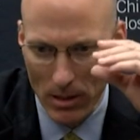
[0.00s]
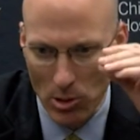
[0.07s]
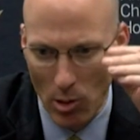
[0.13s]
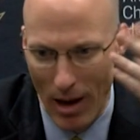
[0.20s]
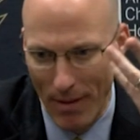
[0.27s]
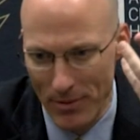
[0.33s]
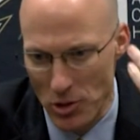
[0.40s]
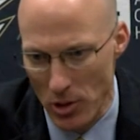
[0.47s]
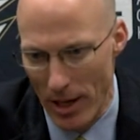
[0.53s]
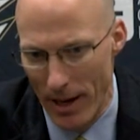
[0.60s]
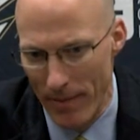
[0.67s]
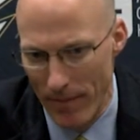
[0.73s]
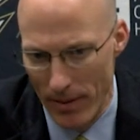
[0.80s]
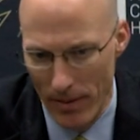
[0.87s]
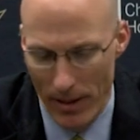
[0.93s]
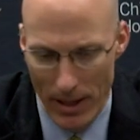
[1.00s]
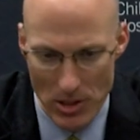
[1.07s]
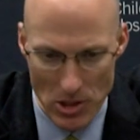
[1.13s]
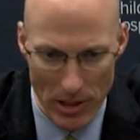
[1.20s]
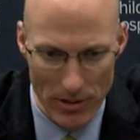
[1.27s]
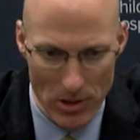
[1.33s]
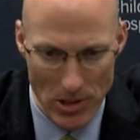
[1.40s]
You know, obviously, and I
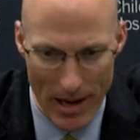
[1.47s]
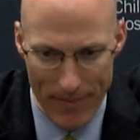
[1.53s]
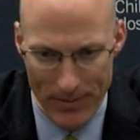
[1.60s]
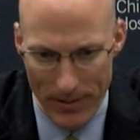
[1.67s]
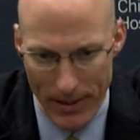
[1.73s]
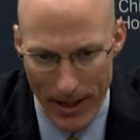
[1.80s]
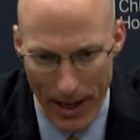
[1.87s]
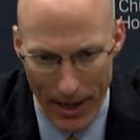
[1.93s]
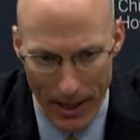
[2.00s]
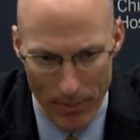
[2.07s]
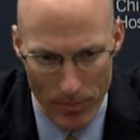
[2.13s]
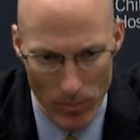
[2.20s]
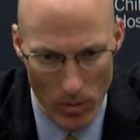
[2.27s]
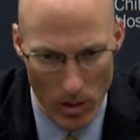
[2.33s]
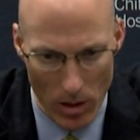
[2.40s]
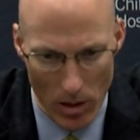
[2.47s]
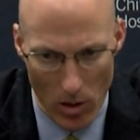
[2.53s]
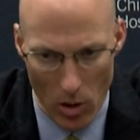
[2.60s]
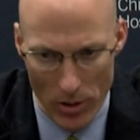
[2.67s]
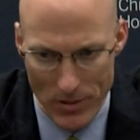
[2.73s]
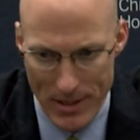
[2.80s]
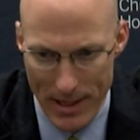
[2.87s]
said this after the game
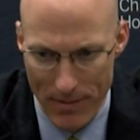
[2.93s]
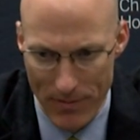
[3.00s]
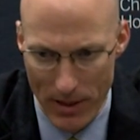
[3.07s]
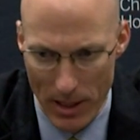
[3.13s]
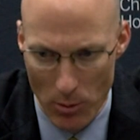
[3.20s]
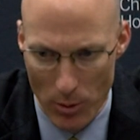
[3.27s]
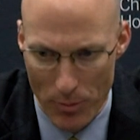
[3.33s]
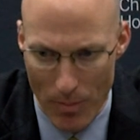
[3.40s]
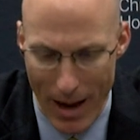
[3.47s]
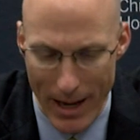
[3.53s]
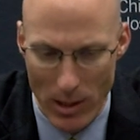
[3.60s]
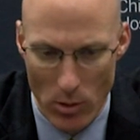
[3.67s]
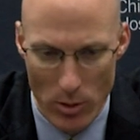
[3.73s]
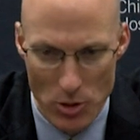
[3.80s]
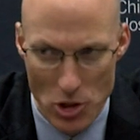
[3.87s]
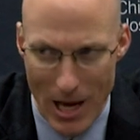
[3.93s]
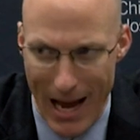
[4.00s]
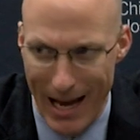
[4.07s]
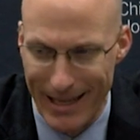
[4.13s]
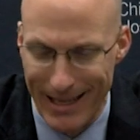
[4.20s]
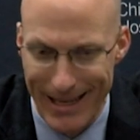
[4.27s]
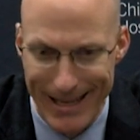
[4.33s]
on TV with Michael and
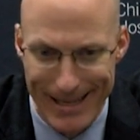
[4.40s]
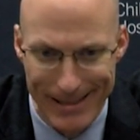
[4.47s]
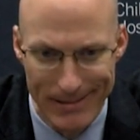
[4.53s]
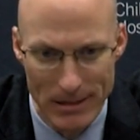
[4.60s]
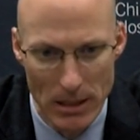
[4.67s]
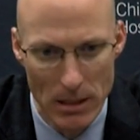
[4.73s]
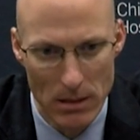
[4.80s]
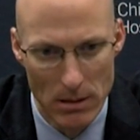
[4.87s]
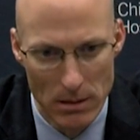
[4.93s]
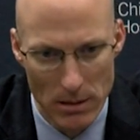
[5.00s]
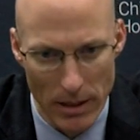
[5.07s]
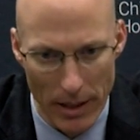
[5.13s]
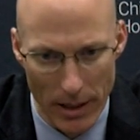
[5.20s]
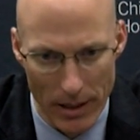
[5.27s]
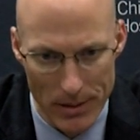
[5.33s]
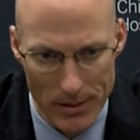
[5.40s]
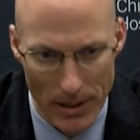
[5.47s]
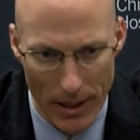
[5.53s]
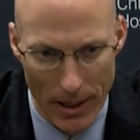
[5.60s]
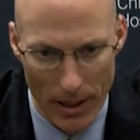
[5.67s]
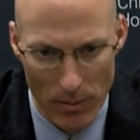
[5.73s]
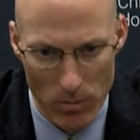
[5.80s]
Jackie and
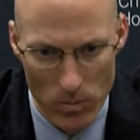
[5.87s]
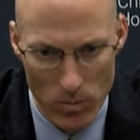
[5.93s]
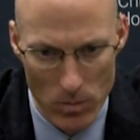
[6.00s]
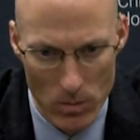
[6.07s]
to